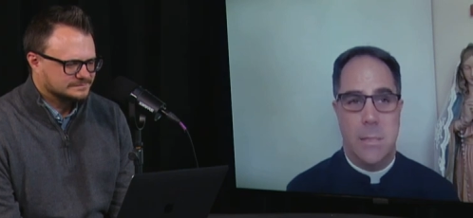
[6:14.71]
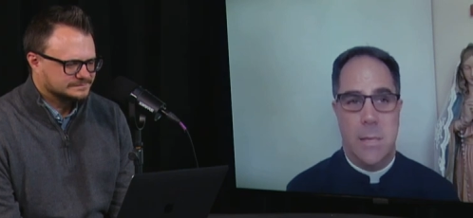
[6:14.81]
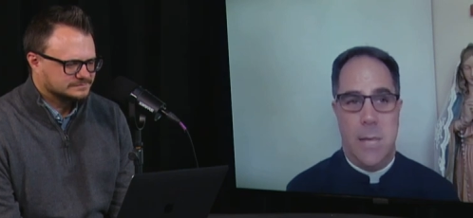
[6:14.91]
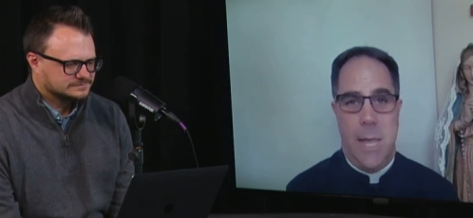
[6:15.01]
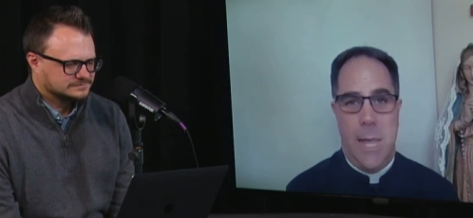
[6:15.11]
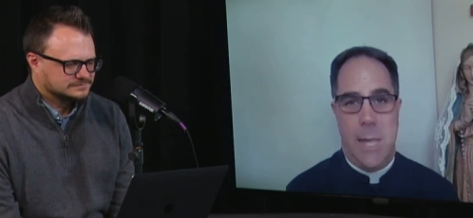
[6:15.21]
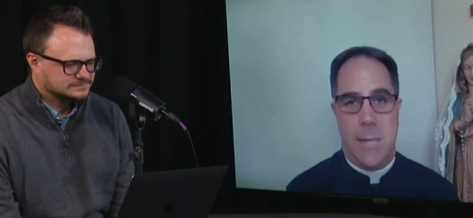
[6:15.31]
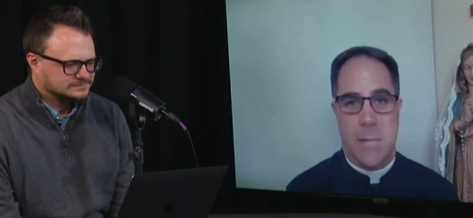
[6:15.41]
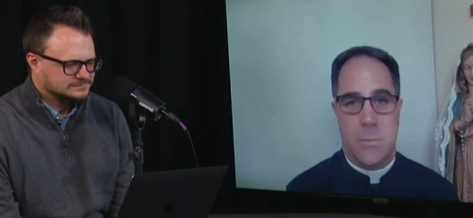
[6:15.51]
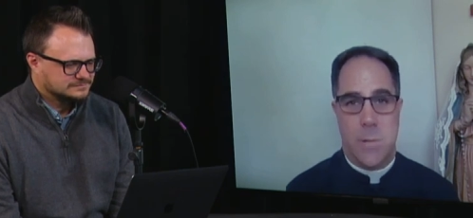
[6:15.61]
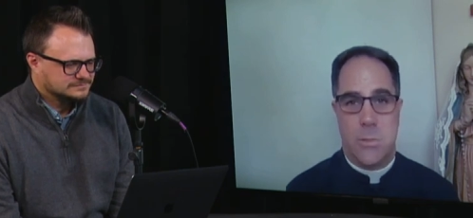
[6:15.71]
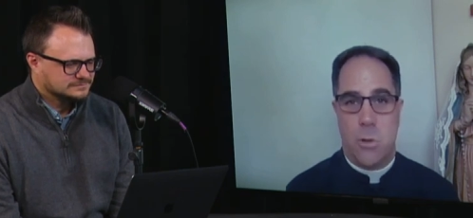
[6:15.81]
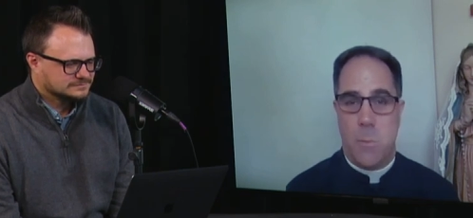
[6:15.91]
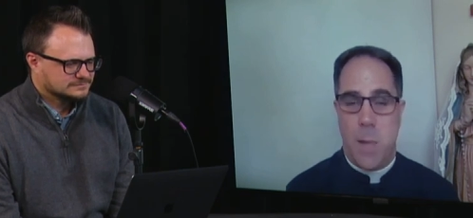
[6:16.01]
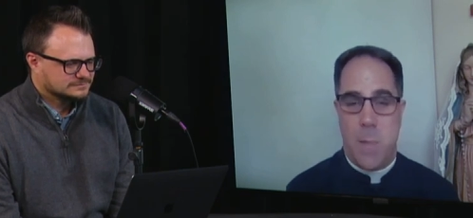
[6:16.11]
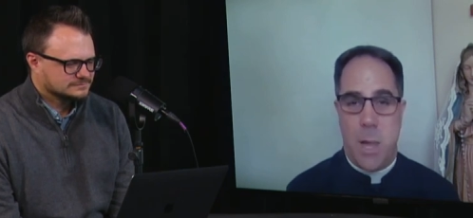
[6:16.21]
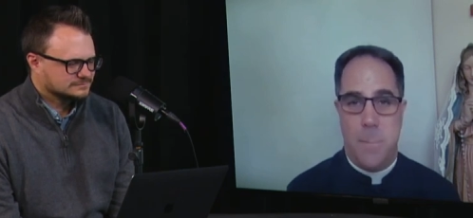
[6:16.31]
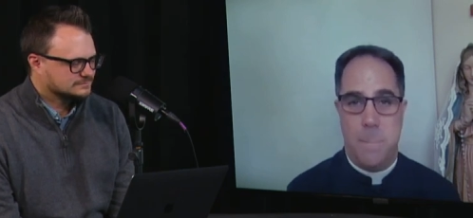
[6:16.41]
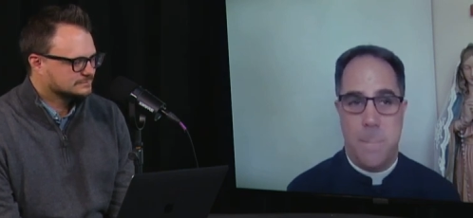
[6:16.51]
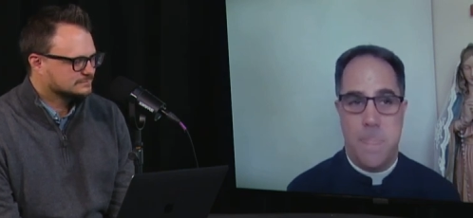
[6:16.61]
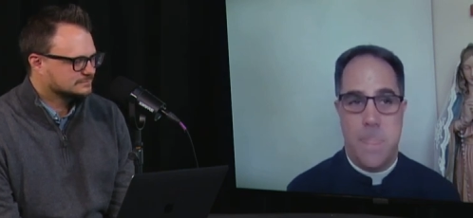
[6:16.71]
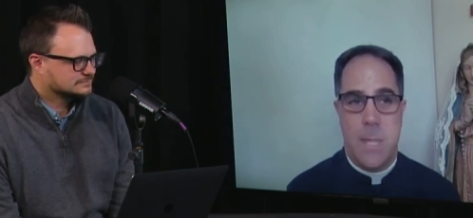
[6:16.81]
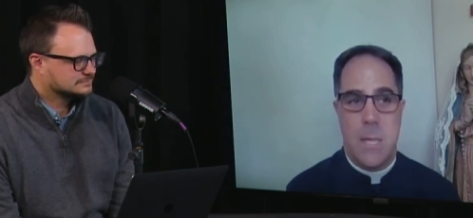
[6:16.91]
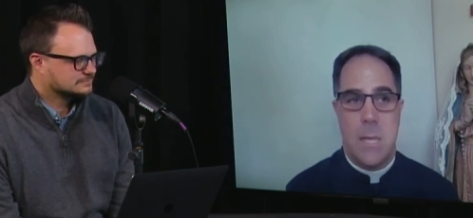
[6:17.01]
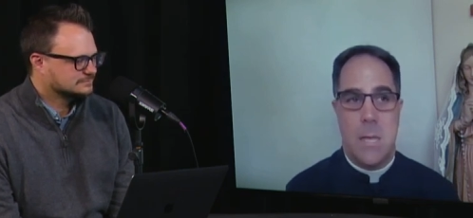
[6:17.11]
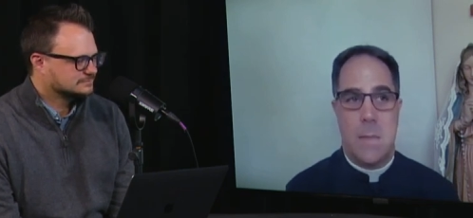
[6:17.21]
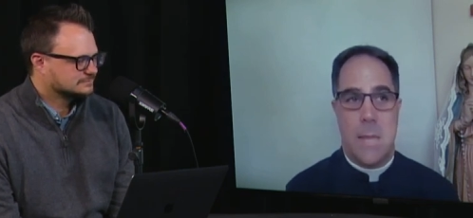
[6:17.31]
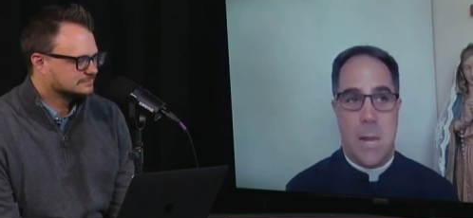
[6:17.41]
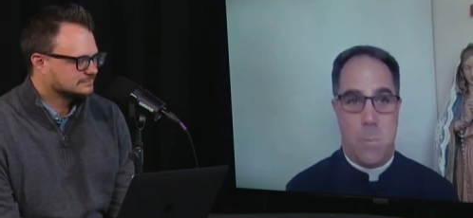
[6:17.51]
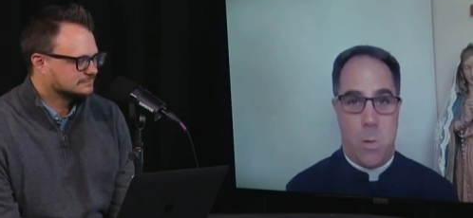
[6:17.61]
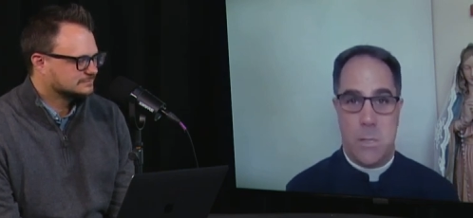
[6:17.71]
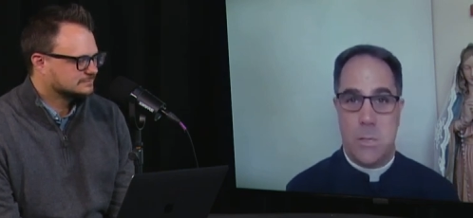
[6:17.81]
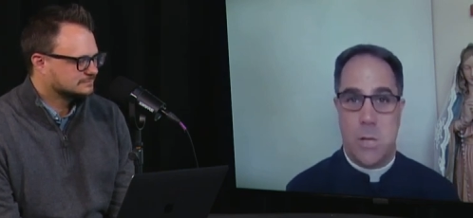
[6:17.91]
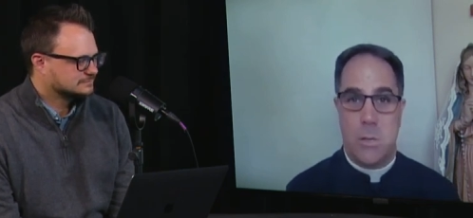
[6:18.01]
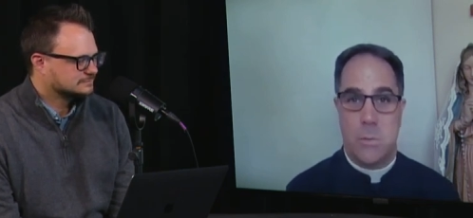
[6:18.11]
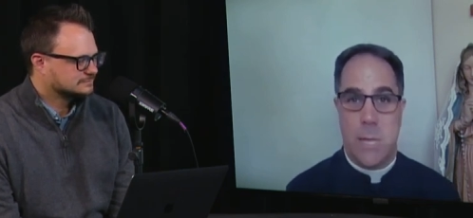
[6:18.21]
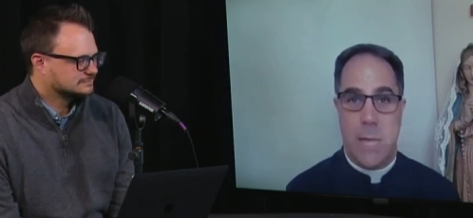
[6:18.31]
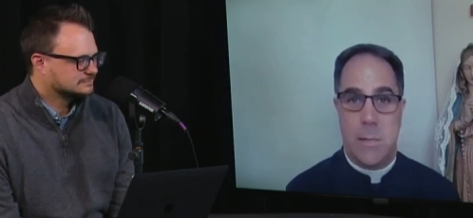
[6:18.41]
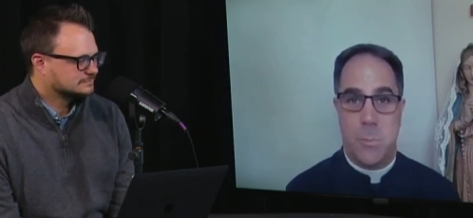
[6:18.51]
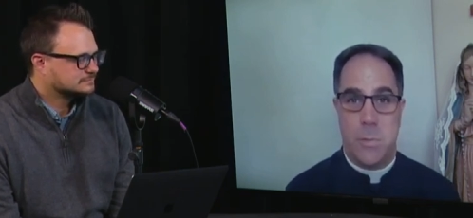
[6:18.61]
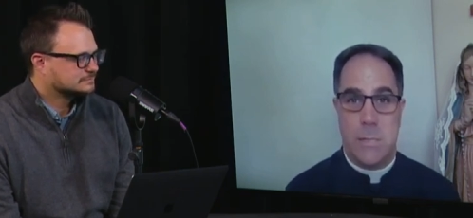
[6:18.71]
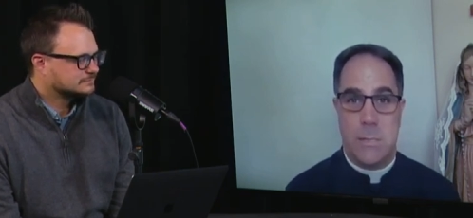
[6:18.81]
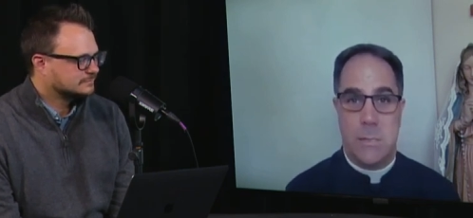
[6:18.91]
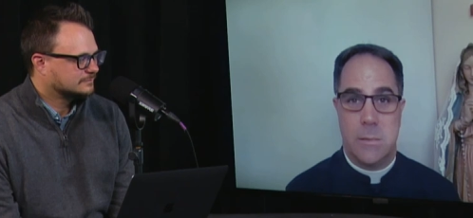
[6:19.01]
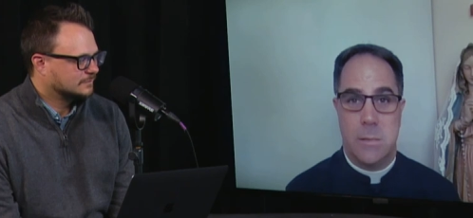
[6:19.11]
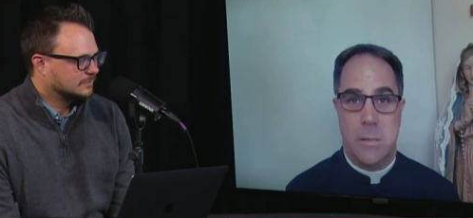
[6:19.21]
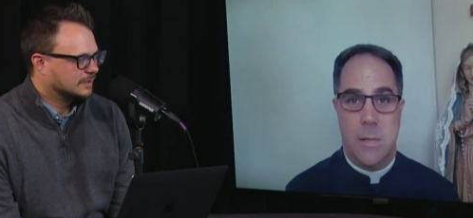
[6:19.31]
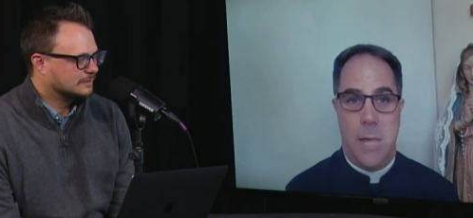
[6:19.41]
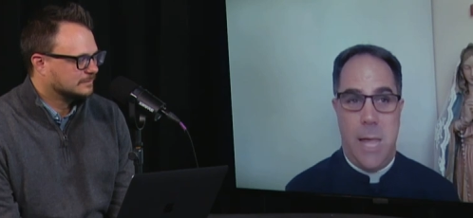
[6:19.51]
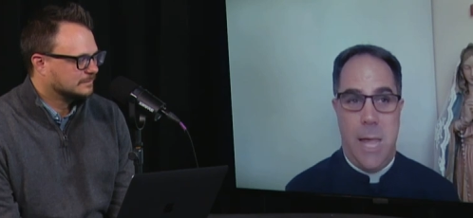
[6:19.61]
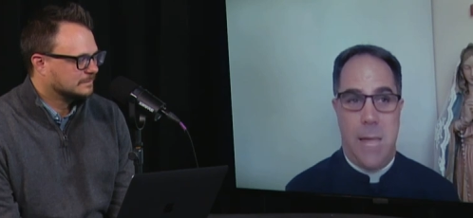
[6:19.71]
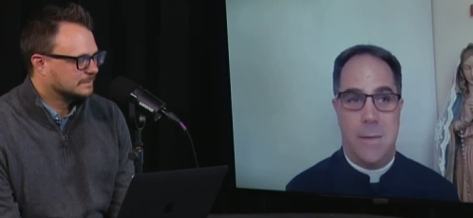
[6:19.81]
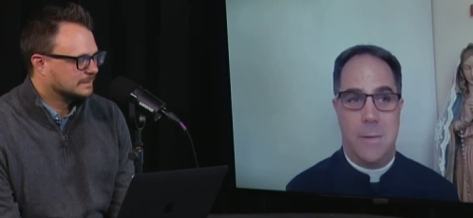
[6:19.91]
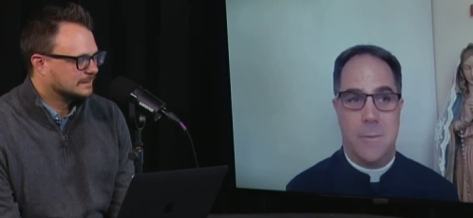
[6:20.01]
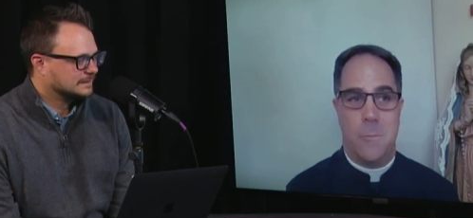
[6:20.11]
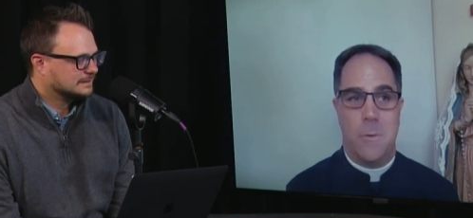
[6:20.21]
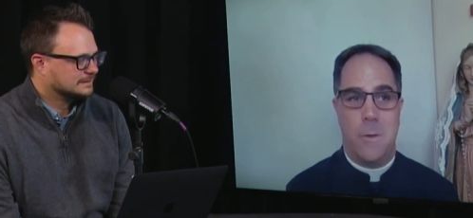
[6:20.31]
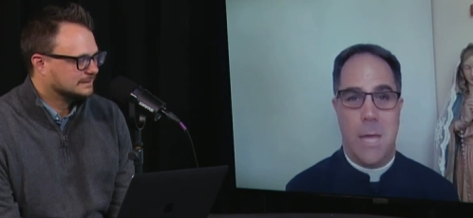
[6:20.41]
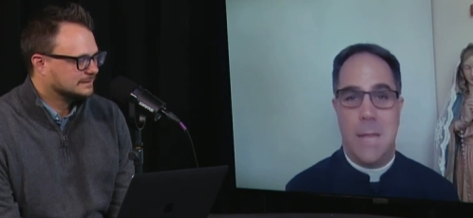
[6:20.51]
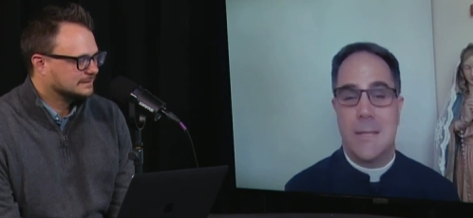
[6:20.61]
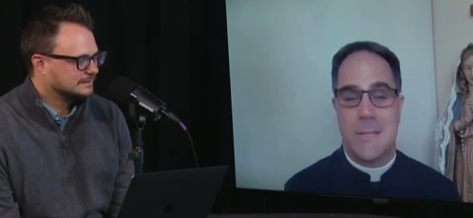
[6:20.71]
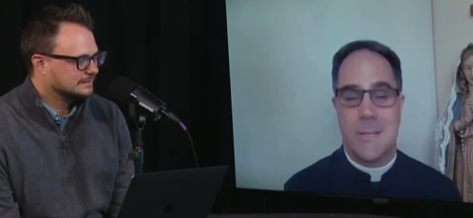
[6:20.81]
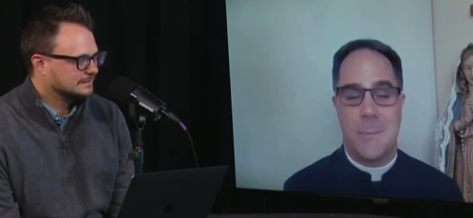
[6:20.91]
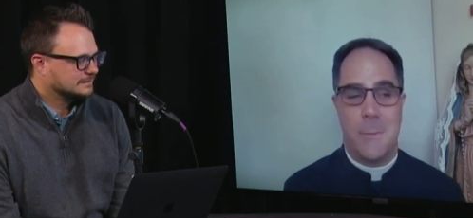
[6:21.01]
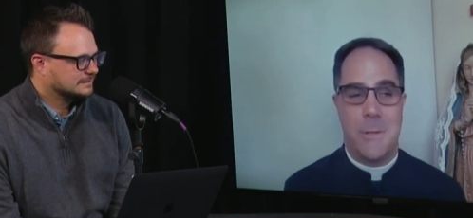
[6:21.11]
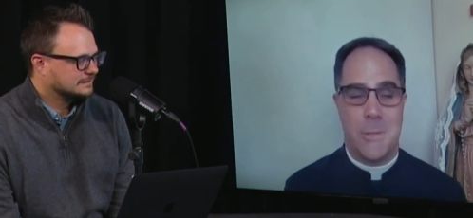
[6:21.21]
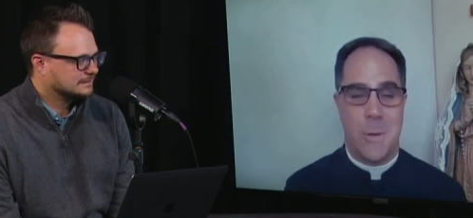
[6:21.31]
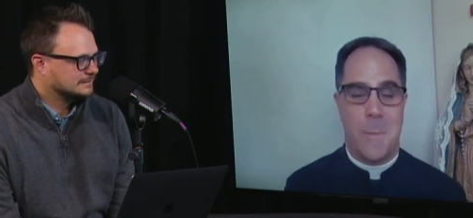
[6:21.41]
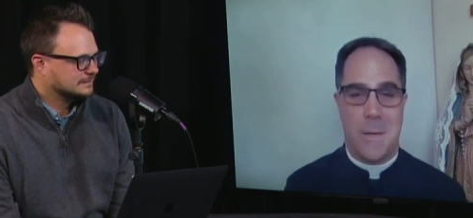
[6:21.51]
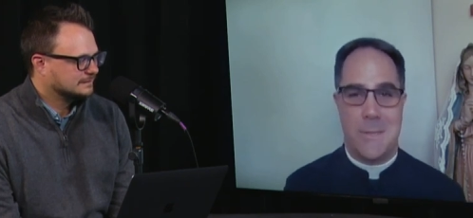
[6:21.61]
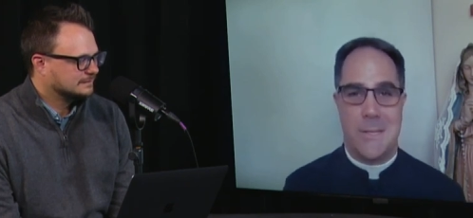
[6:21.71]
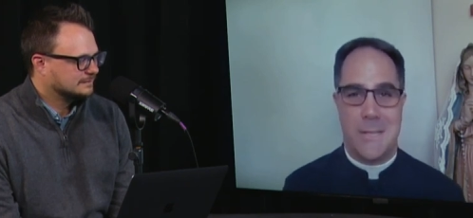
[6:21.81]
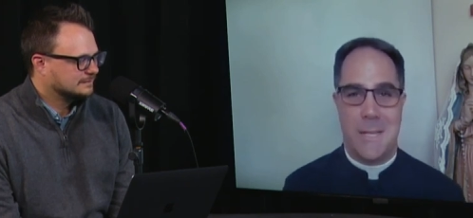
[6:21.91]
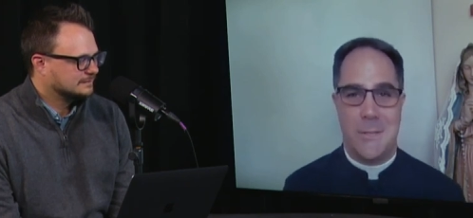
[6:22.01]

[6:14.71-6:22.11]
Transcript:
Speaker 1: And that's when I told my mom that I wanted to talk to a Catholic priest. Wow. And and this is something we joke about to this day too.